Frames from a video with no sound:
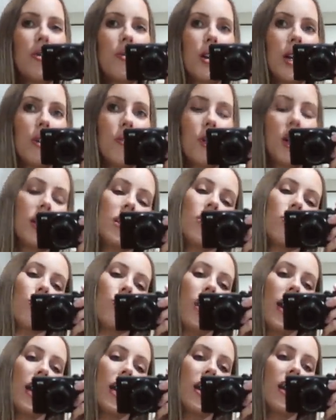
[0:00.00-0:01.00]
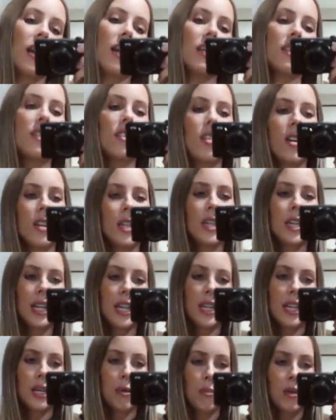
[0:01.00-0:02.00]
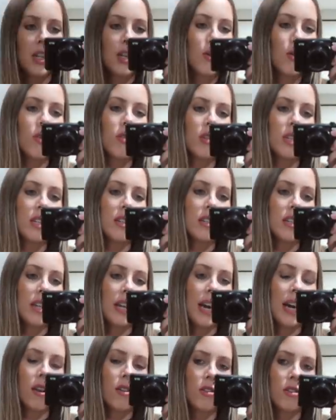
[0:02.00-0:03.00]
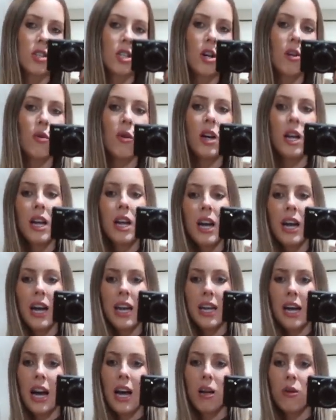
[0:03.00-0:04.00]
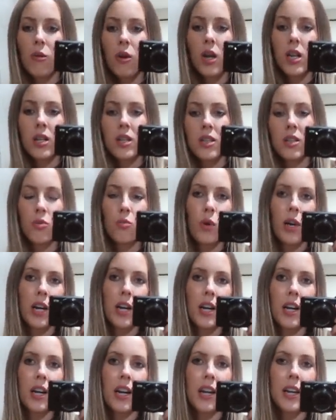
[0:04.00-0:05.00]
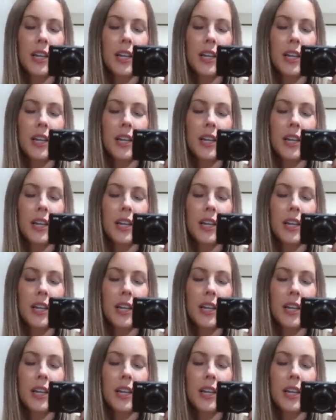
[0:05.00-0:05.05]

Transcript: out what I wanted to wear. It's starting to get like pretty cold in Seattle, so I kind of wanted to wear